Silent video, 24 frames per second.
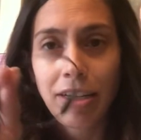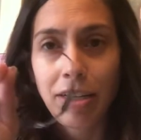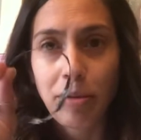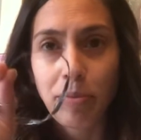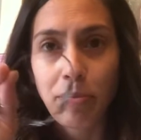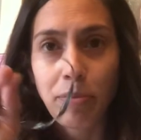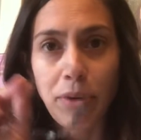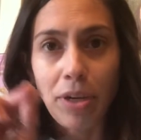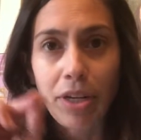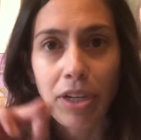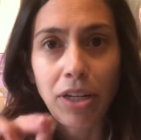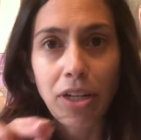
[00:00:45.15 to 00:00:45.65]

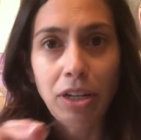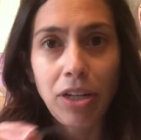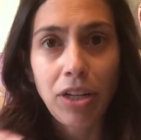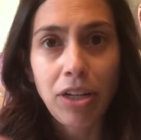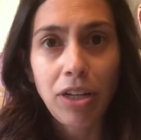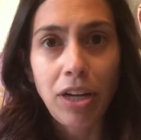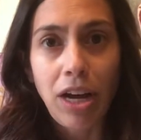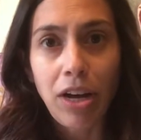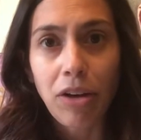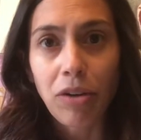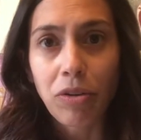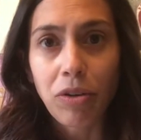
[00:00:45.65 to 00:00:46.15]
But
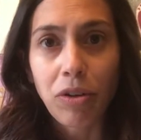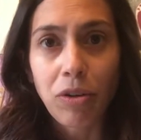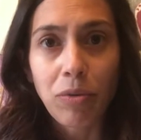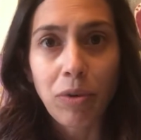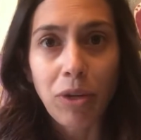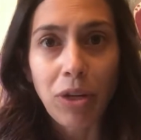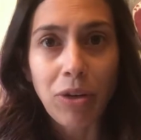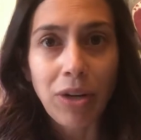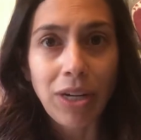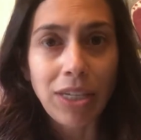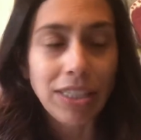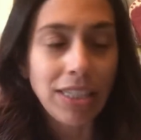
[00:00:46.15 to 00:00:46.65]
I don't know what you
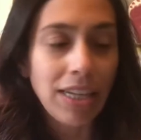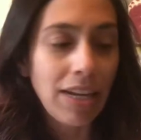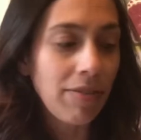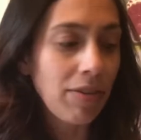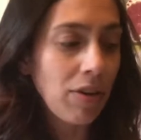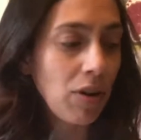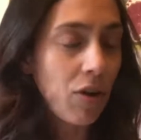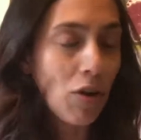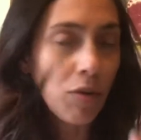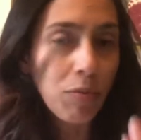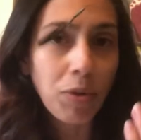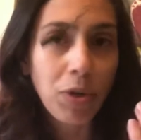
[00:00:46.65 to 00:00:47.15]
guys have at
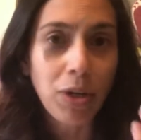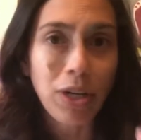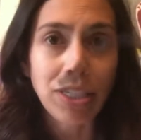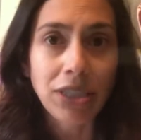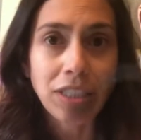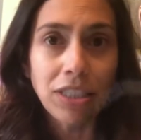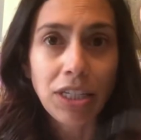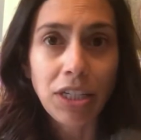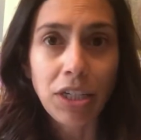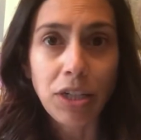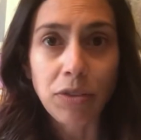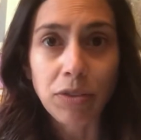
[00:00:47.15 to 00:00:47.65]
home. You guys
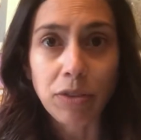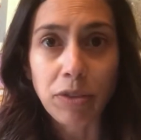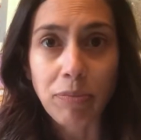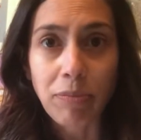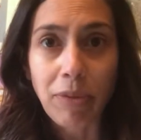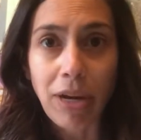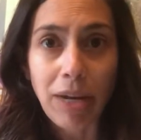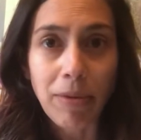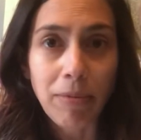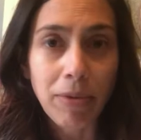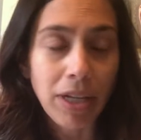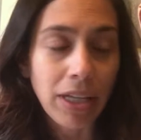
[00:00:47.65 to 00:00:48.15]
could use a
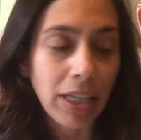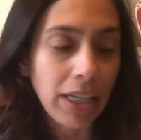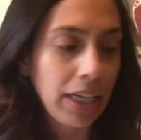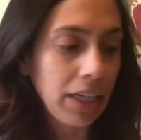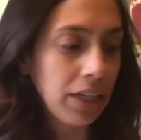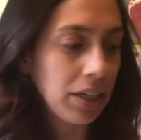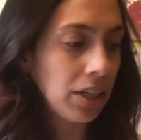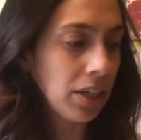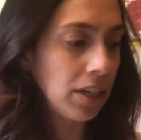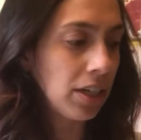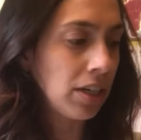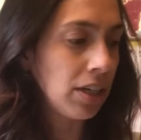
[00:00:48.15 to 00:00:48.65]
pipe
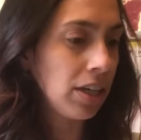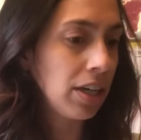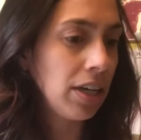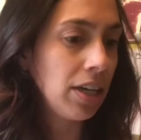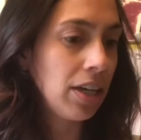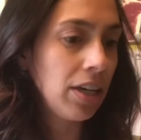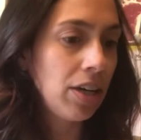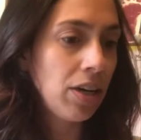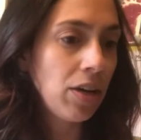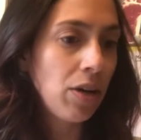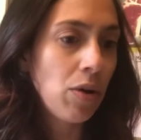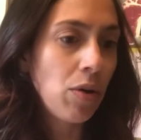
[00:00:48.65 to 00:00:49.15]
cleaner
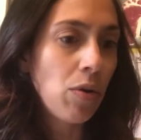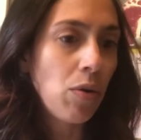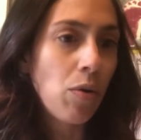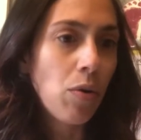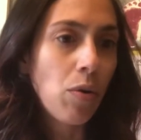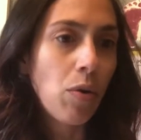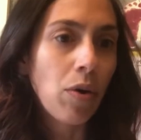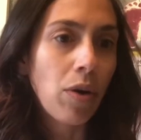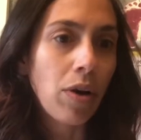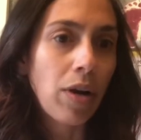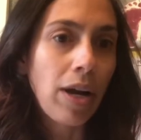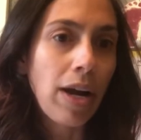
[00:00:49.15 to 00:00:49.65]

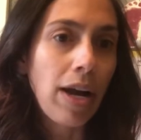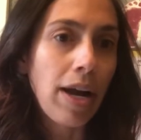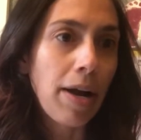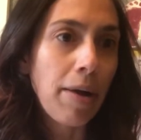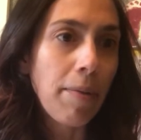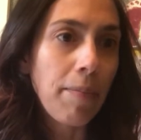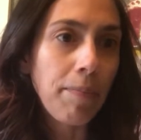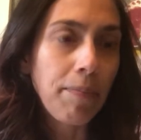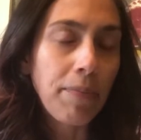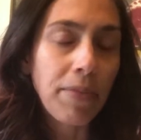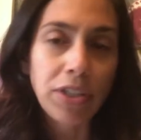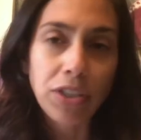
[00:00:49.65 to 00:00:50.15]
or
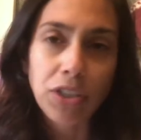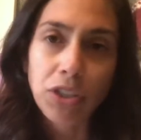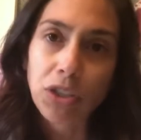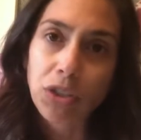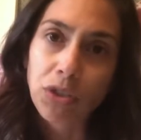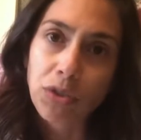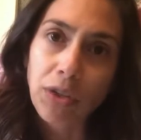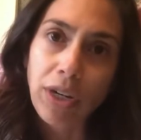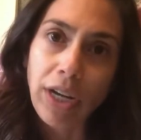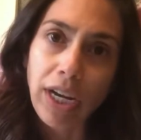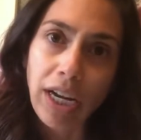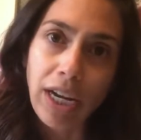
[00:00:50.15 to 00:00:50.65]
a
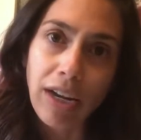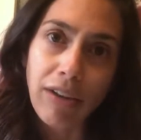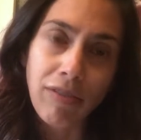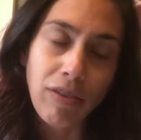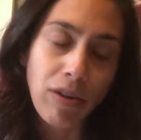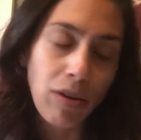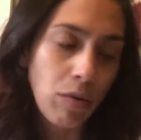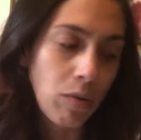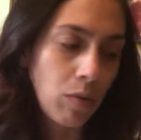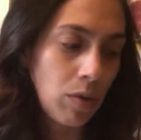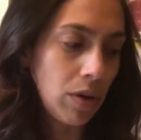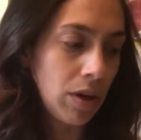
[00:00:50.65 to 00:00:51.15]
string if
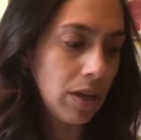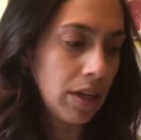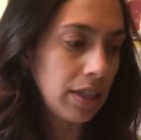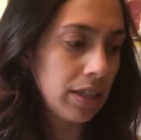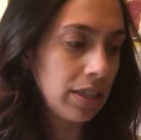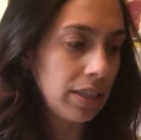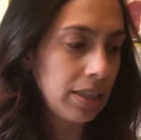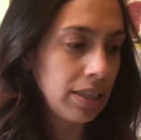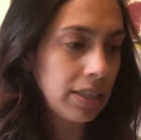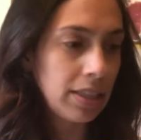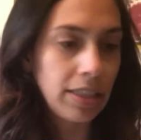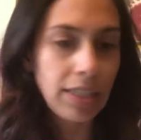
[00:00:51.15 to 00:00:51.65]
you
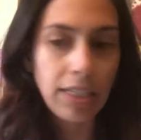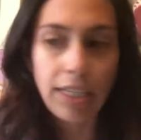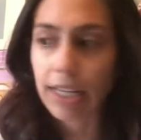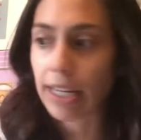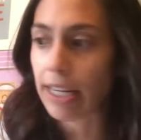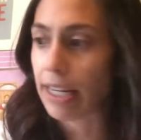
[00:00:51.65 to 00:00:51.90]
want.